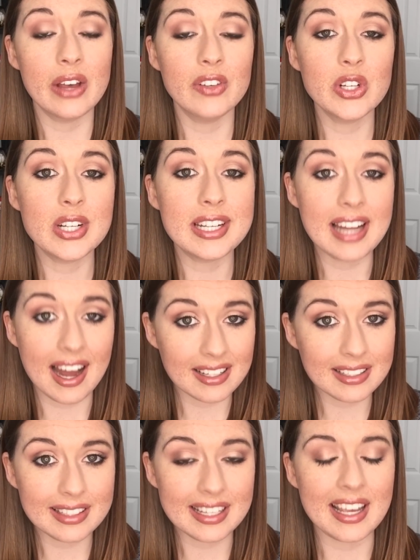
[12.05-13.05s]
If you did
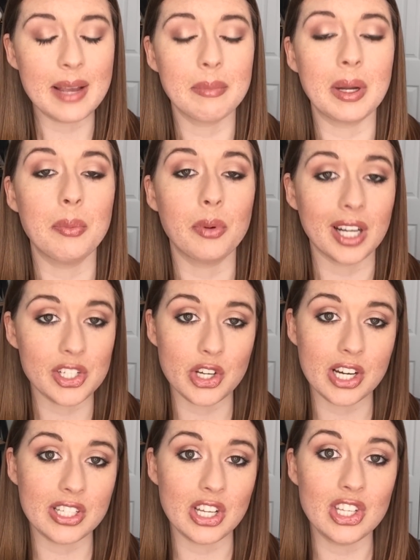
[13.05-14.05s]
not see my
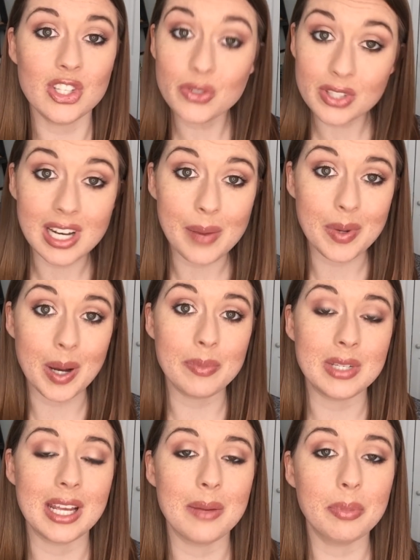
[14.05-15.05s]
project Use It Up
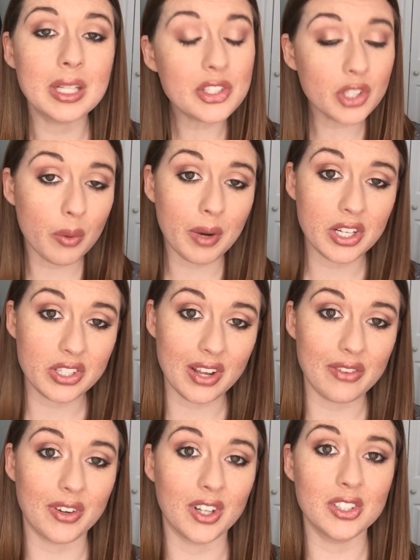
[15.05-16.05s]
update, please go watch
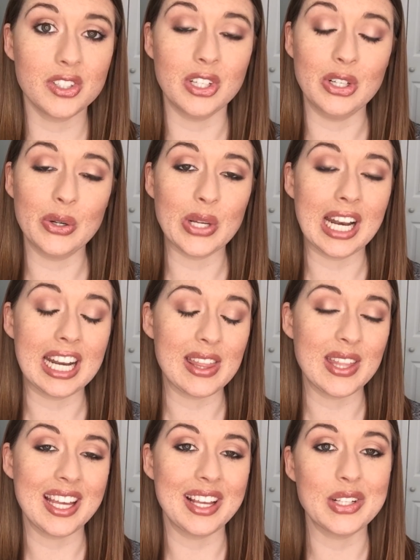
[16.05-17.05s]
that first so you don't get
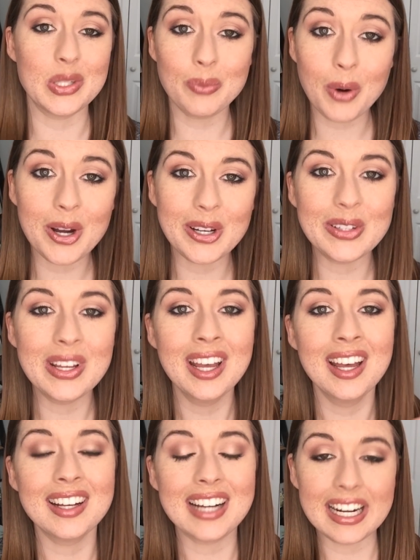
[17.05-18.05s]
anything spoiled.
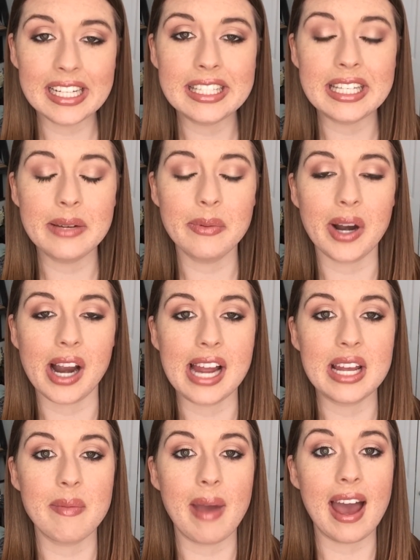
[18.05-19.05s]
Kind of see where
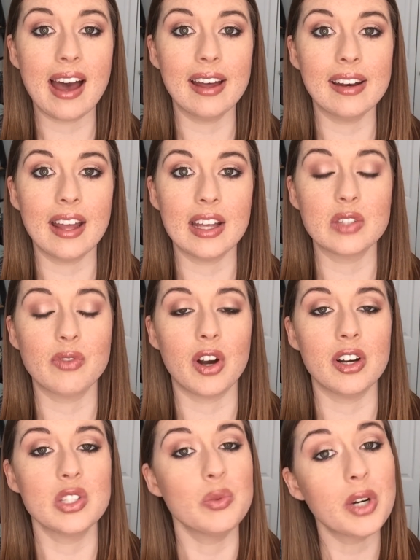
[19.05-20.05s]
I am at as
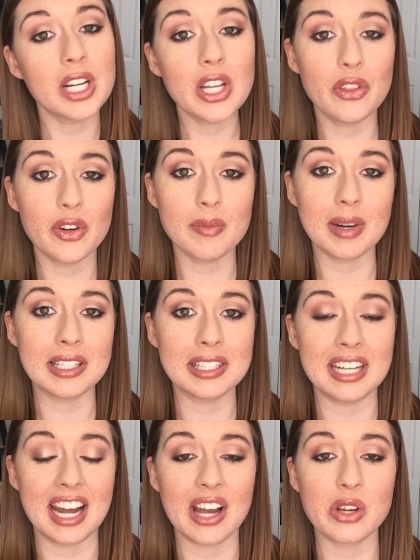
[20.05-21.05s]
far as working through my
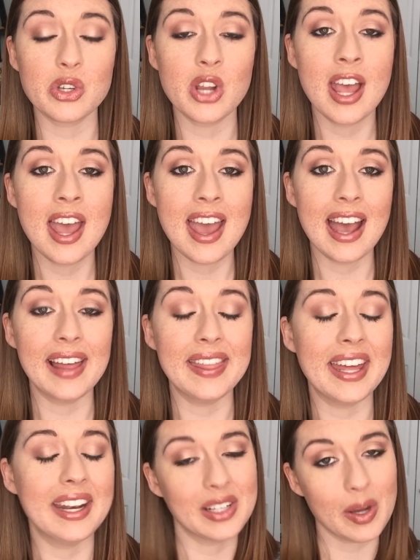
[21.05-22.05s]
stash and
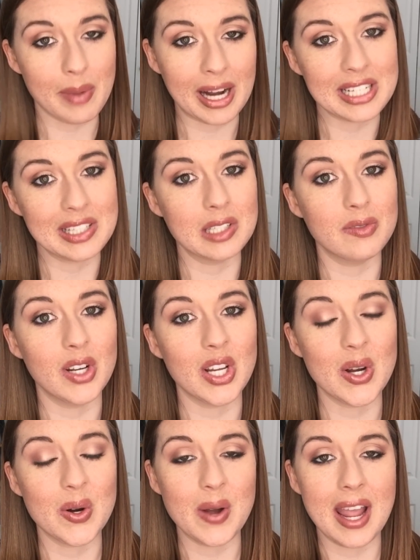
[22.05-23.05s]
then come back to this
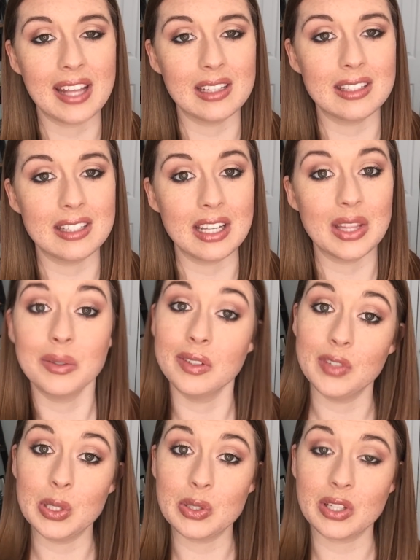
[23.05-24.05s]
video and see the
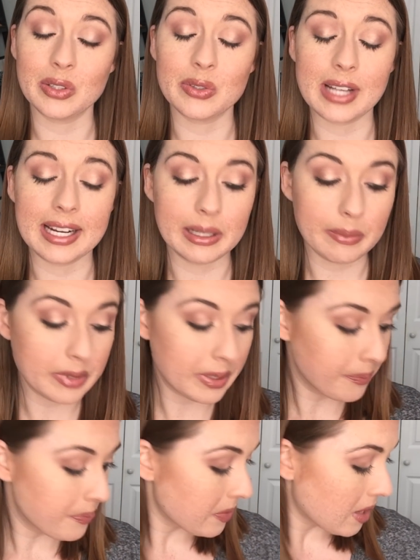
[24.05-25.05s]
reviews on those
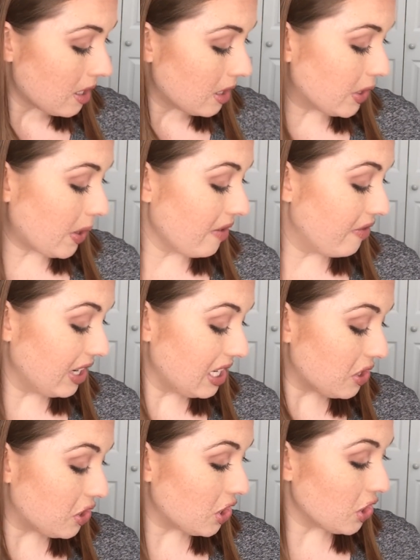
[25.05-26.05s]
items. So I
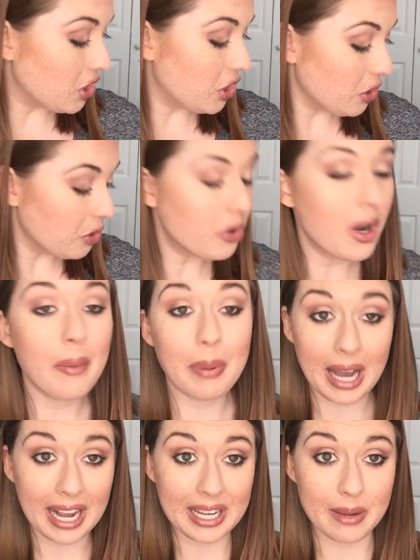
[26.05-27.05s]
finished two
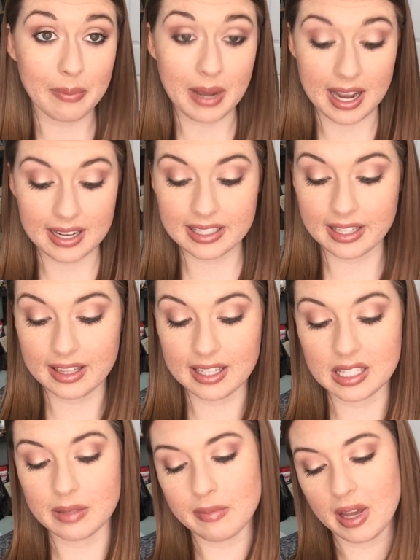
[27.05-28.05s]
PocketBacs
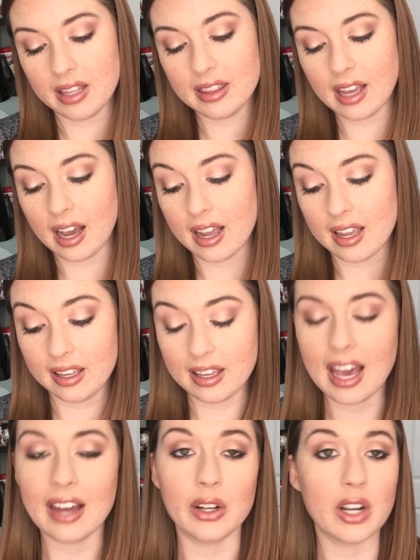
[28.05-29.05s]
this month. I
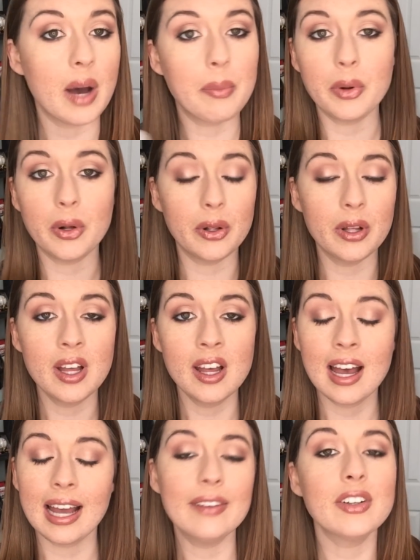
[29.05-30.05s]
had a couple,
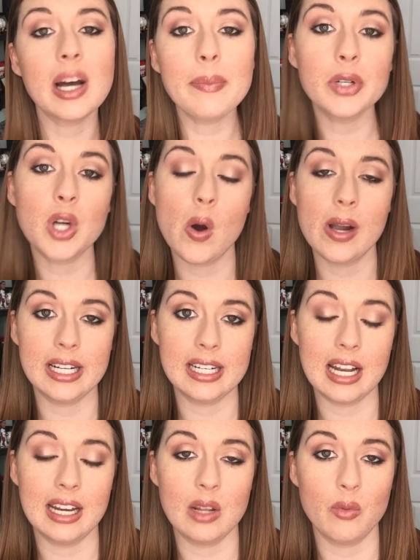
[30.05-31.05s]
I have a couple going
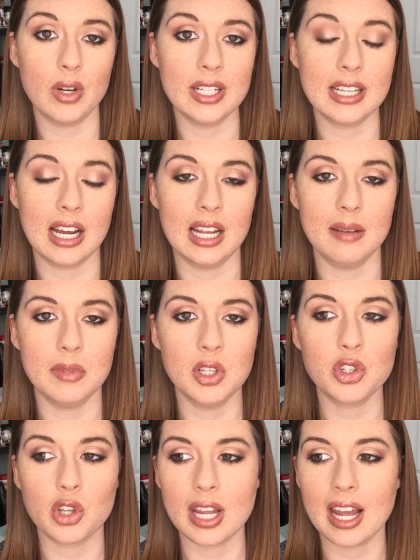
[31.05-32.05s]
at any one time.
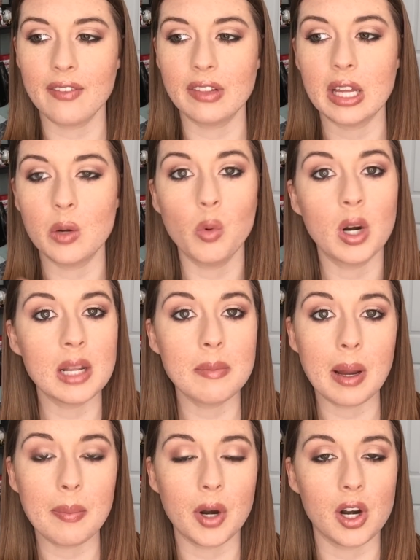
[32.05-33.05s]
usually I have like one
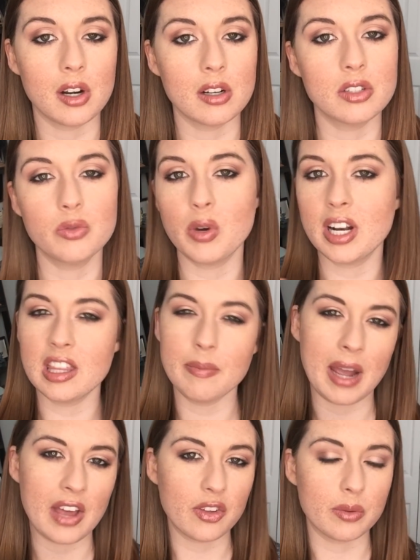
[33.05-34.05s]
in my purse, one at the
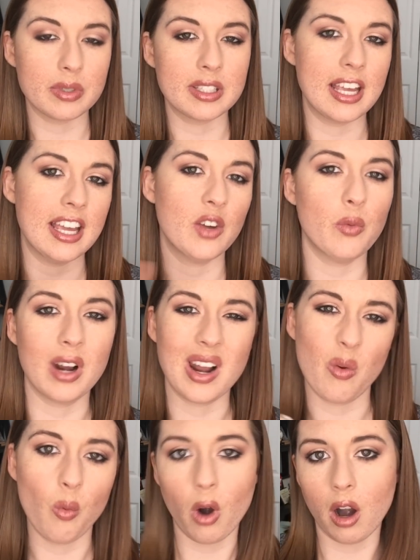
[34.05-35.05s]
bathroom sink, one
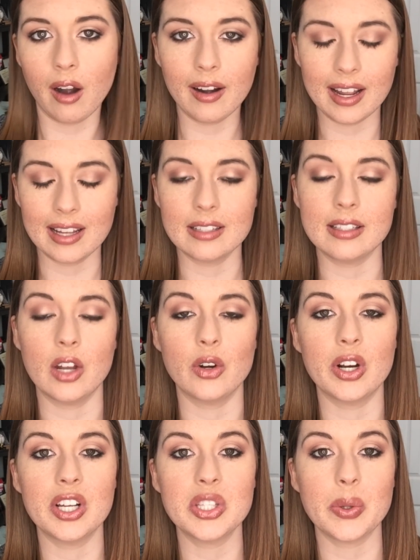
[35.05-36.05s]
at work,
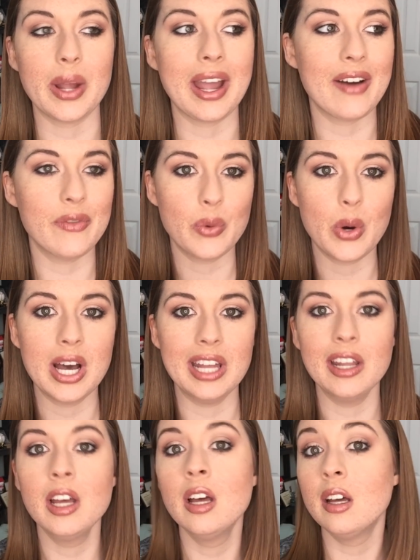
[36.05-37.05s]
etc. So I have
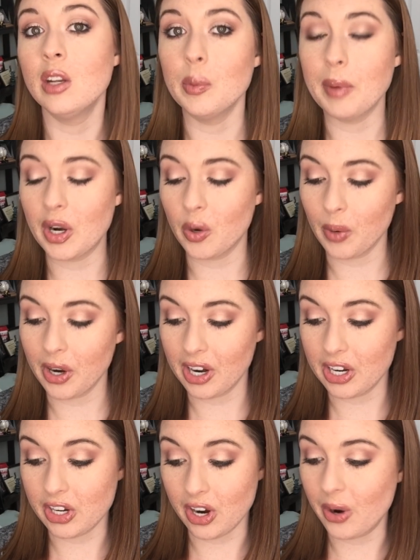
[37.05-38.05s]
one no matter where
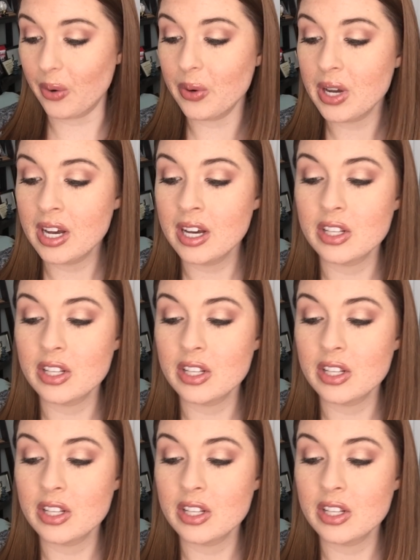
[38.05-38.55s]
I go.